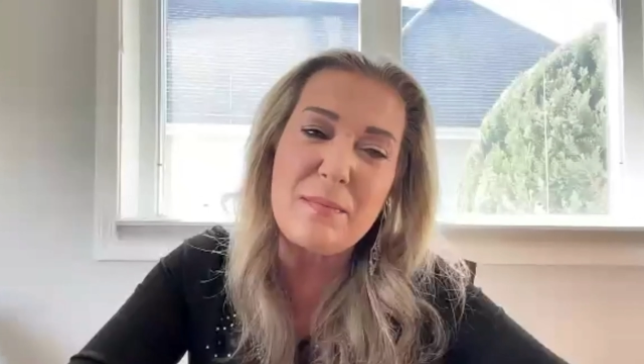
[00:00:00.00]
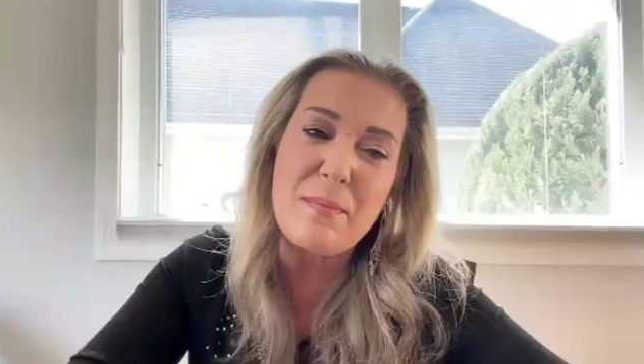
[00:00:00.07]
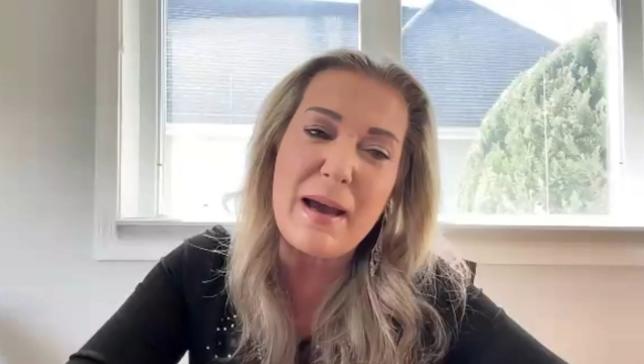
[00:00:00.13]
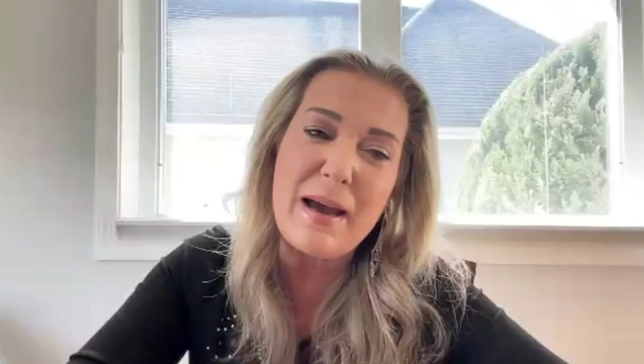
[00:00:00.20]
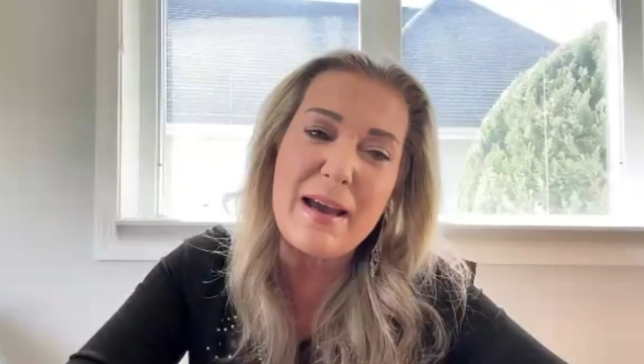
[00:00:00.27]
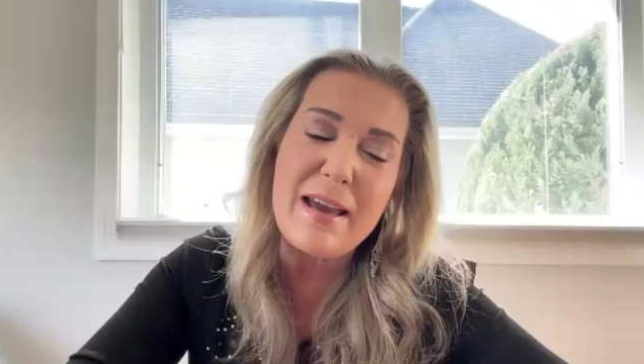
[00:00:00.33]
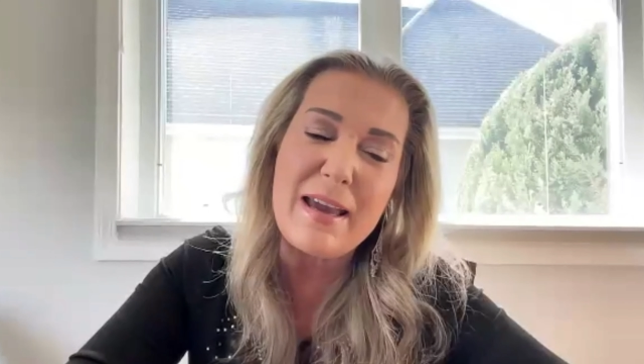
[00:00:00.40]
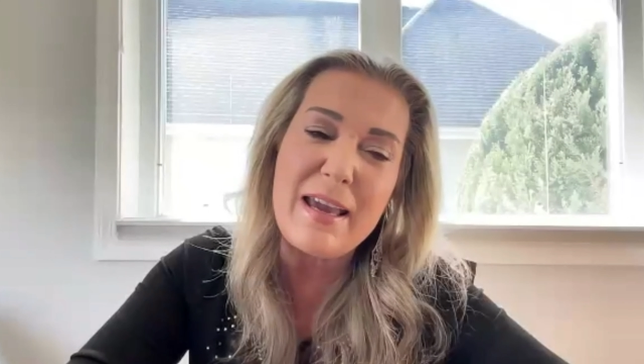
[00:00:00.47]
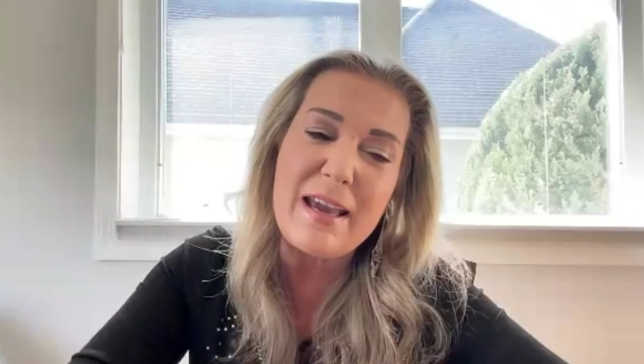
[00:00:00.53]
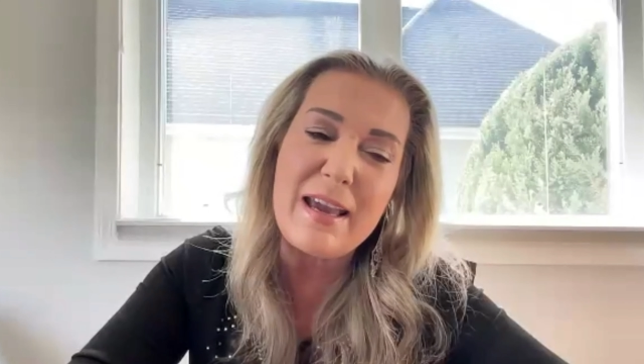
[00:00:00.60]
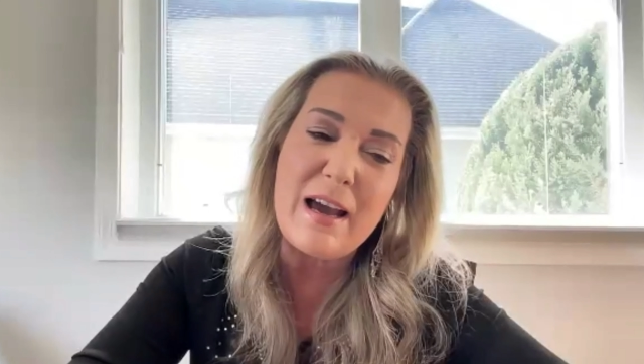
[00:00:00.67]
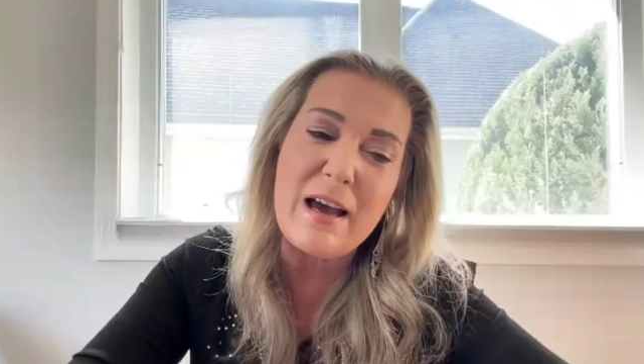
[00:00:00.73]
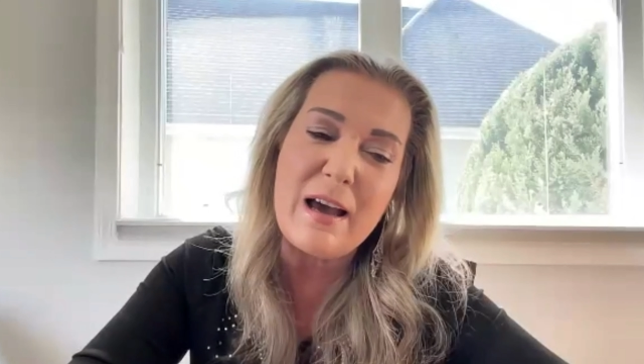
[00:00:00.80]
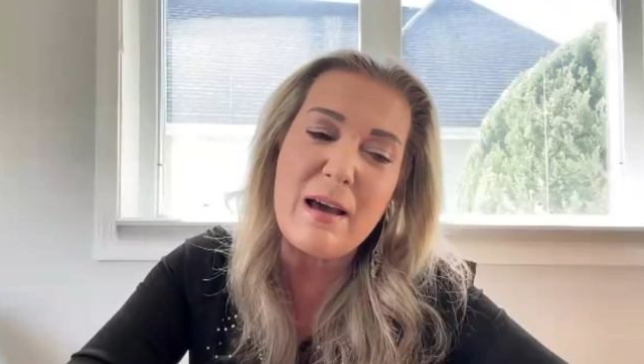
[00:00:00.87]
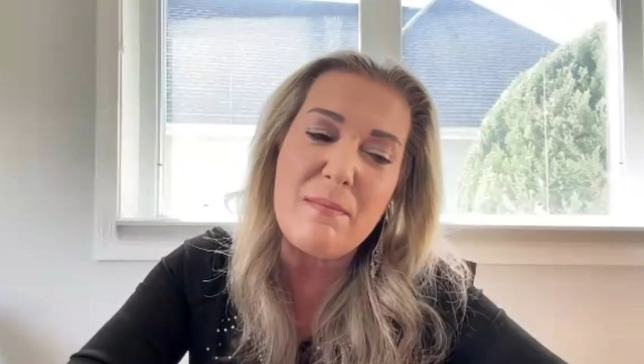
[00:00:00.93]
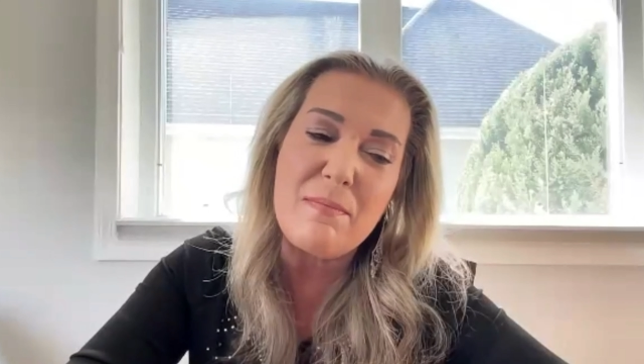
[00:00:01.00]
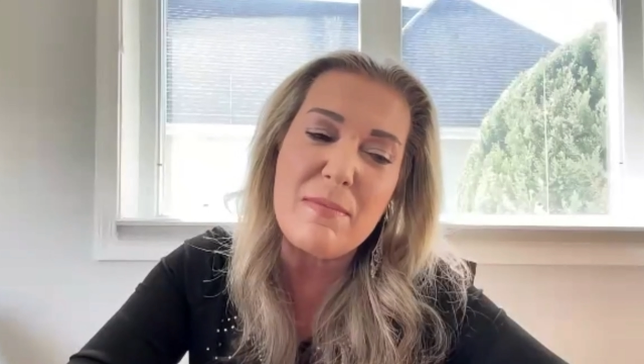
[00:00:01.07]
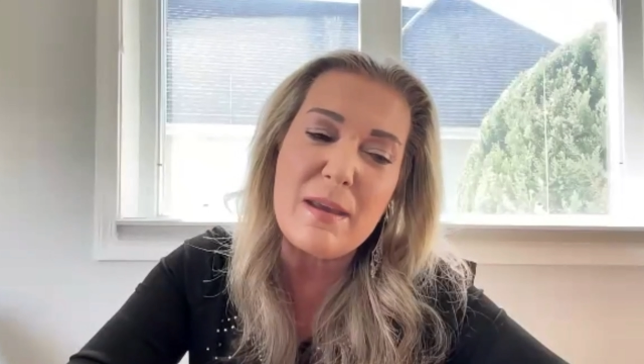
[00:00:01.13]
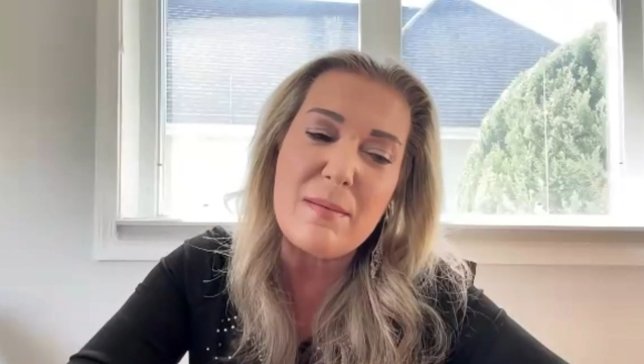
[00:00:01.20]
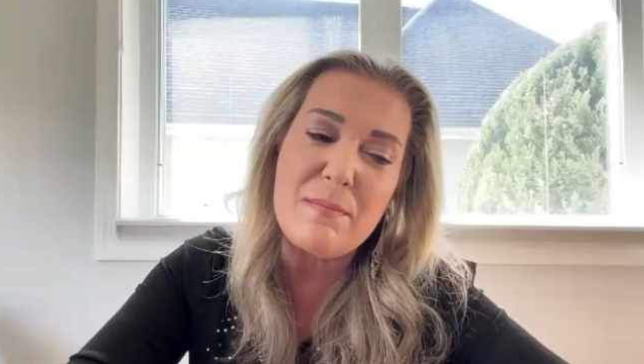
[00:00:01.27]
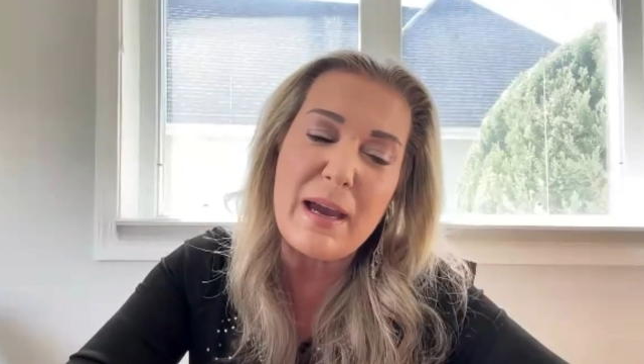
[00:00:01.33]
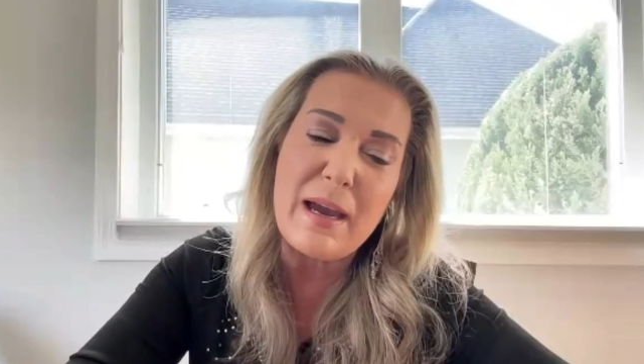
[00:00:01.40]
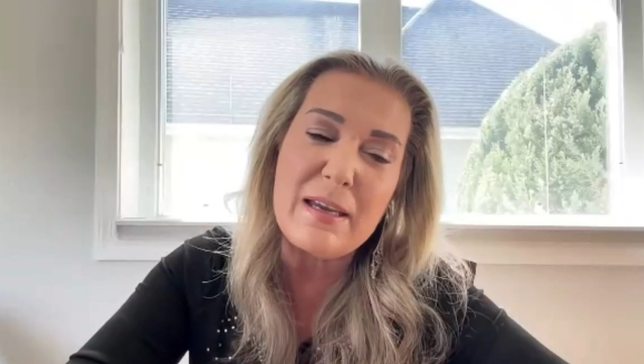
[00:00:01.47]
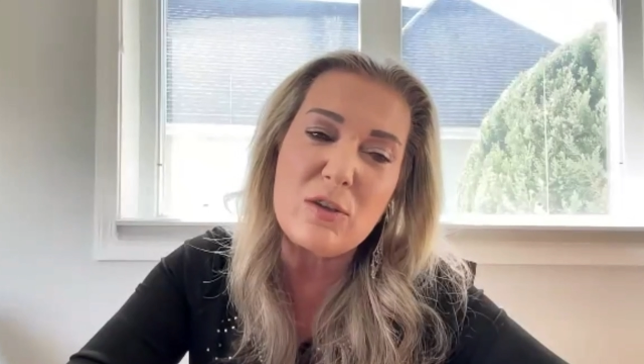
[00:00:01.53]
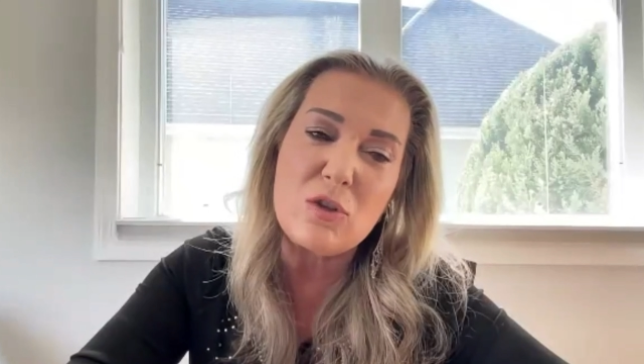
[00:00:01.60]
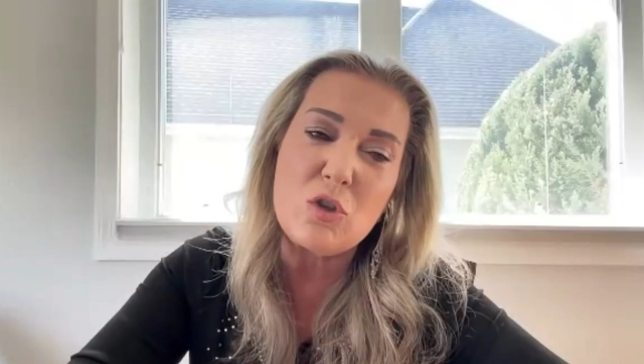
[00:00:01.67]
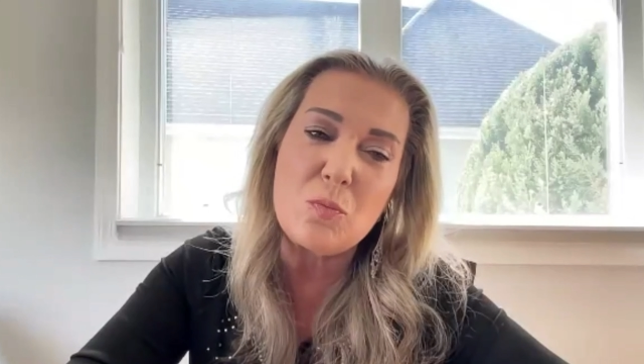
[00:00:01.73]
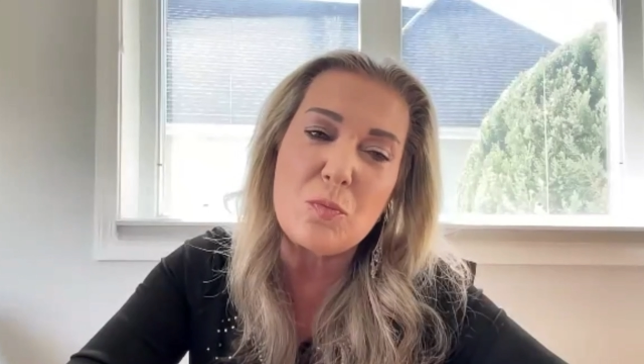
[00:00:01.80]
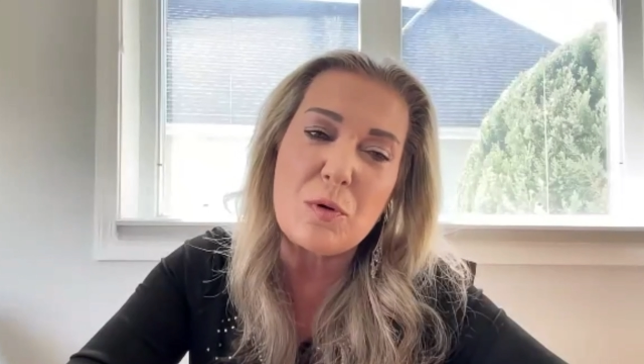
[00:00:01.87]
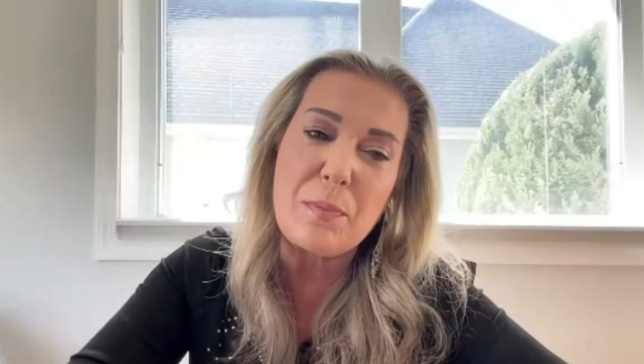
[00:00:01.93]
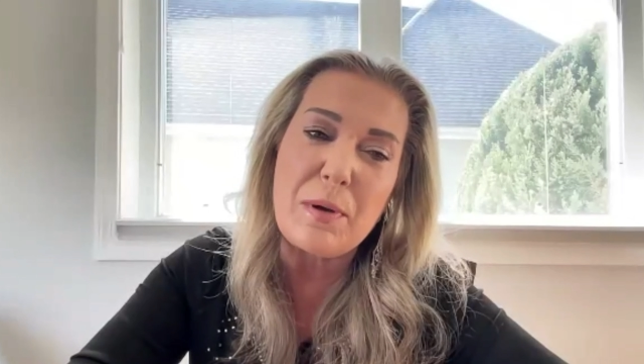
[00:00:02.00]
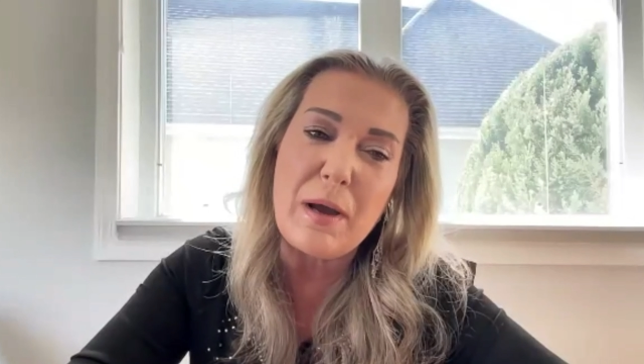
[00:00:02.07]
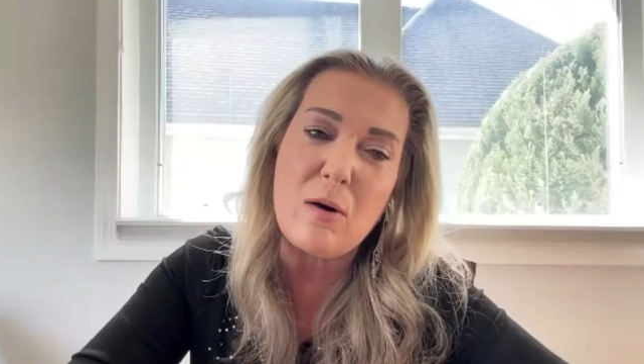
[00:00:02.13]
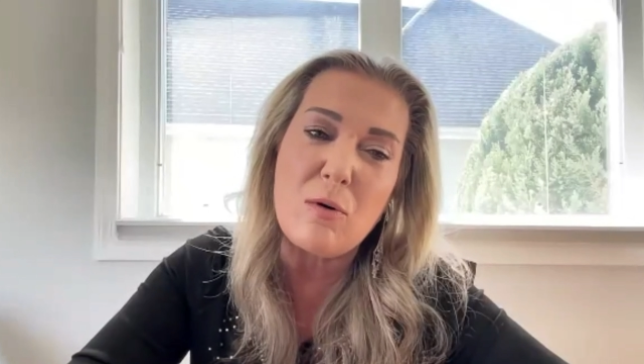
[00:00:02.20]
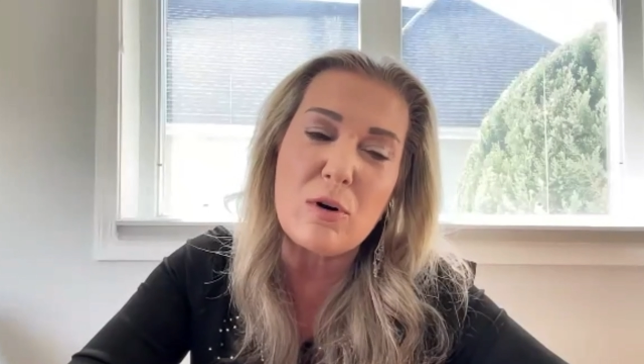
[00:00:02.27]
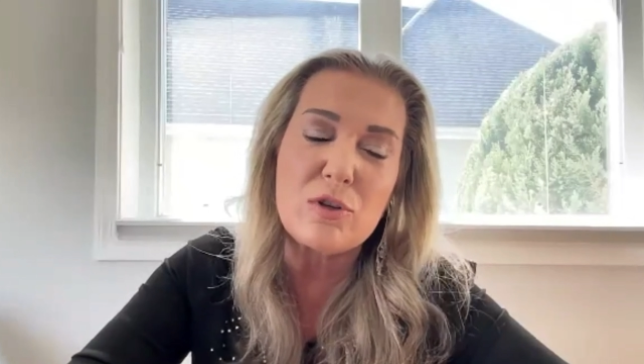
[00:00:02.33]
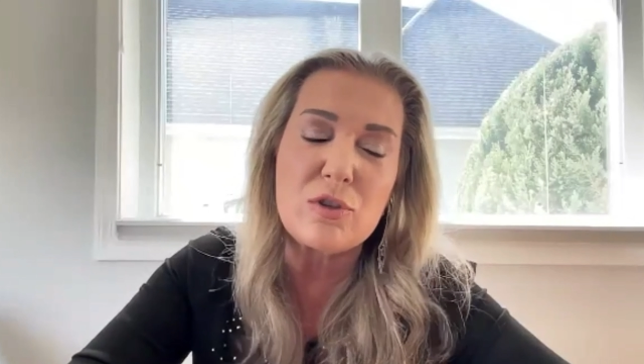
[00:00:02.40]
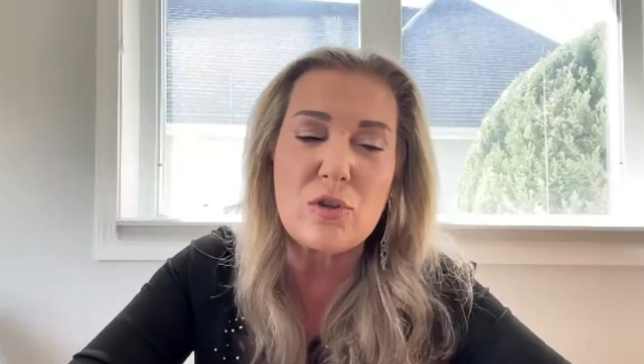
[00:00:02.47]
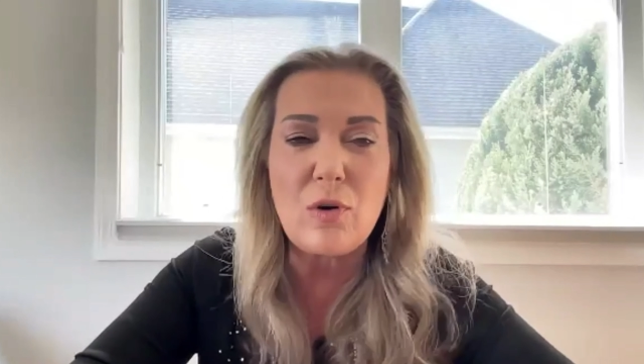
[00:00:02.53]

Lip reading: my superpower.